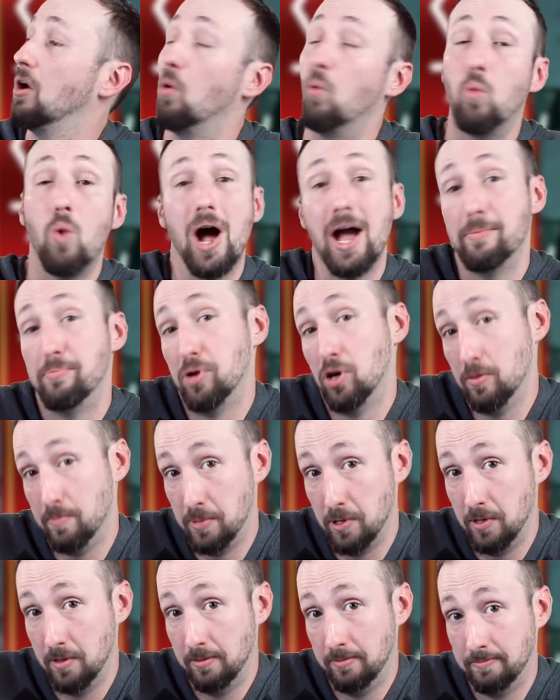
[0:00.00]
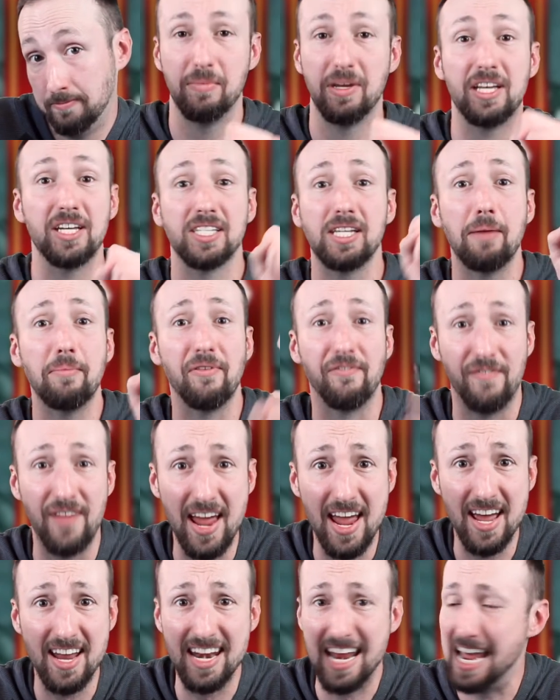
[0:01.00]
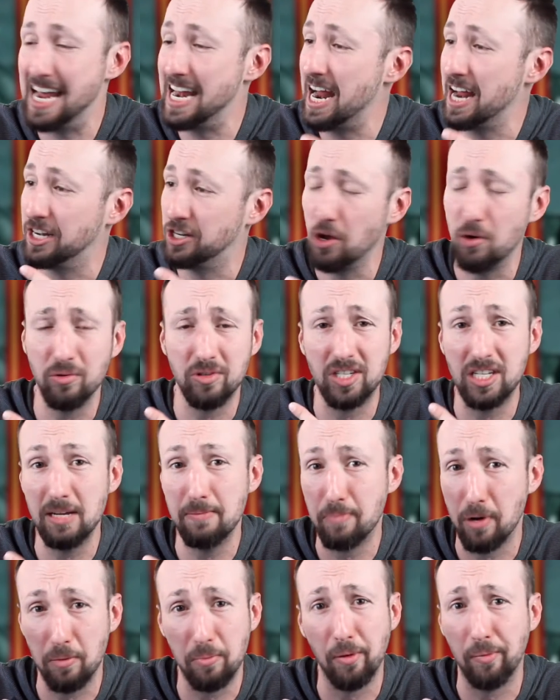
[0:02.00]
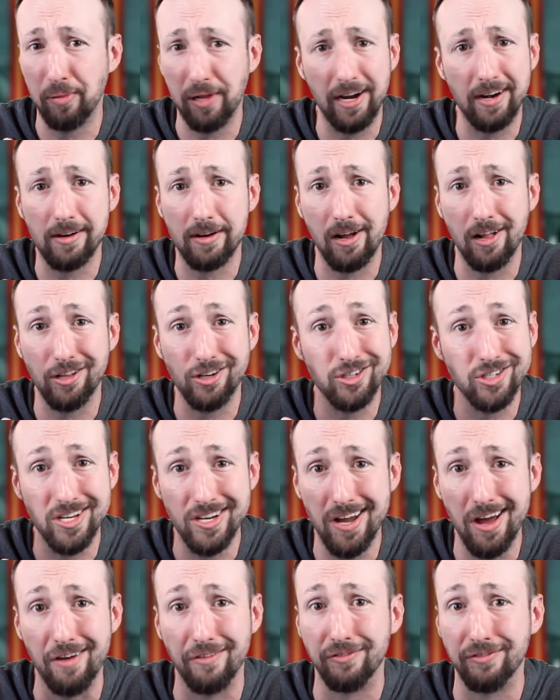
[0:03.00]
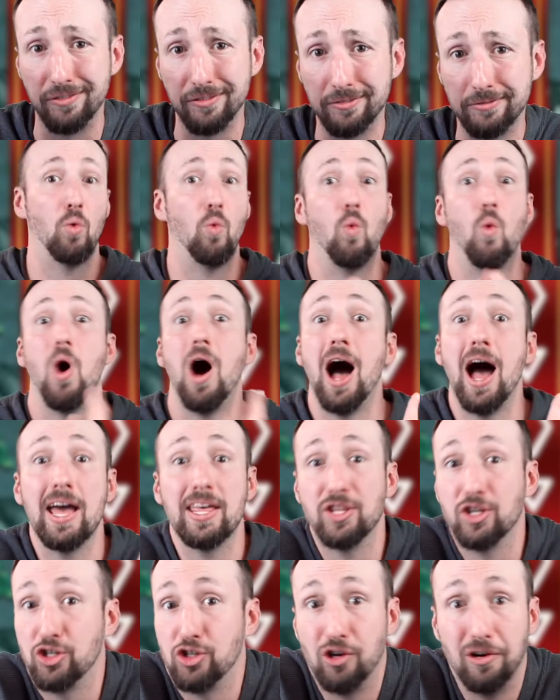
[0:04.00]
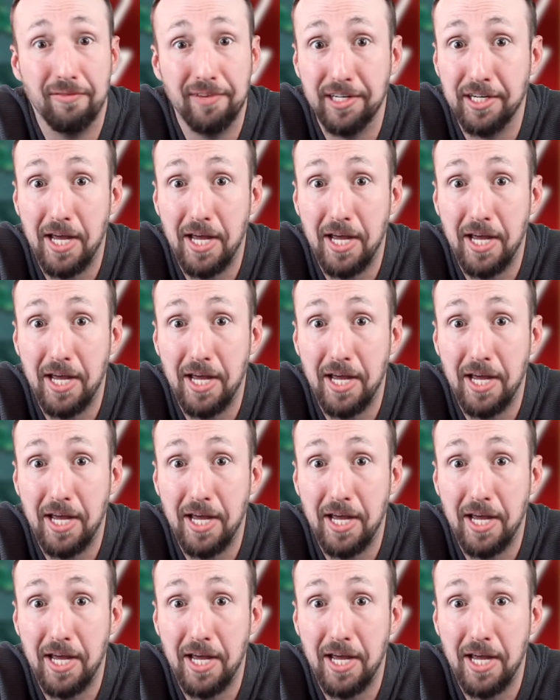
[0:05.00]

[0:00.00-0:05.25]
Why purple? Because I'm a fan and I don't see purple player colors enough. Why the servant